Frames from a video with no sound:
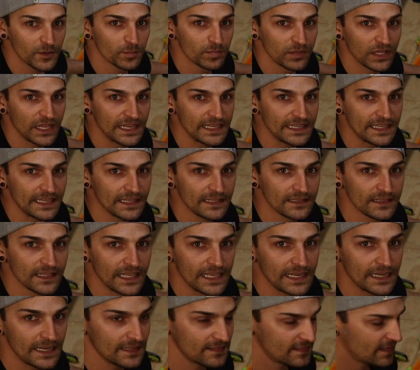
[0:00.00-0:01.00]
blanket
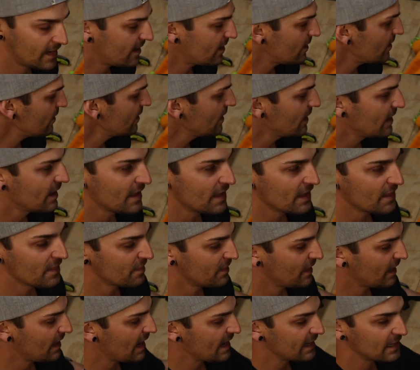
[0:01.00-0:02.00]
laid in there,
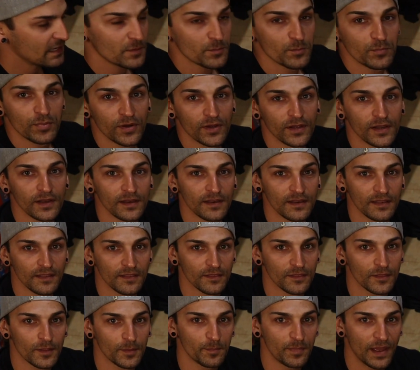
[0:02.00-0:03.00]
then I can put
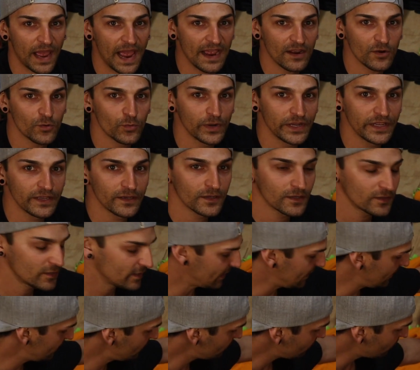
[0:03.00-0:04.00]
the back wheel
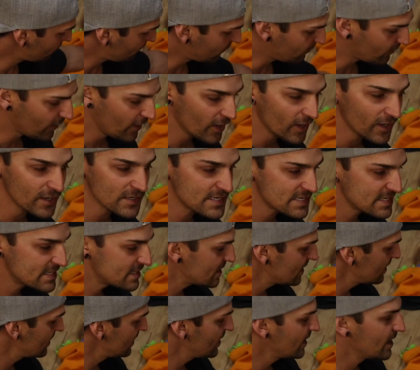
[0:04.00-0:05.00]
in first
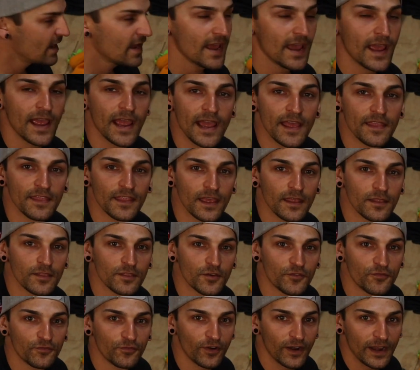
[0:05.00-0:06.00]
and then
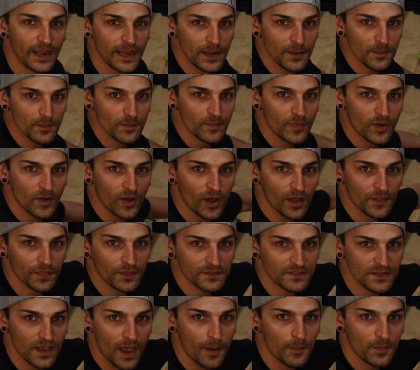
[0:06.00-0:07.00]
the frame on
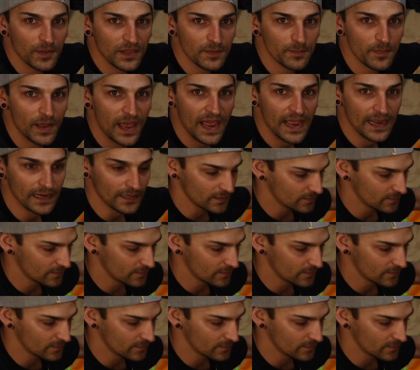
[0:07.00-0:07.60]
the top of the bag.